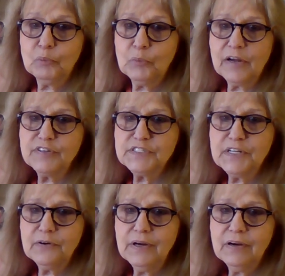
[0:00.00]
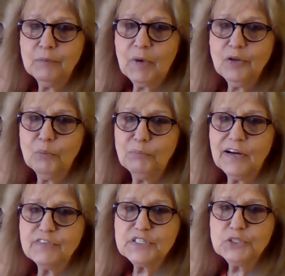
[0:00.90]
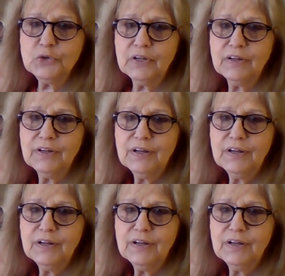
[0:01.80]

breakfast area here, my little breakfast nook.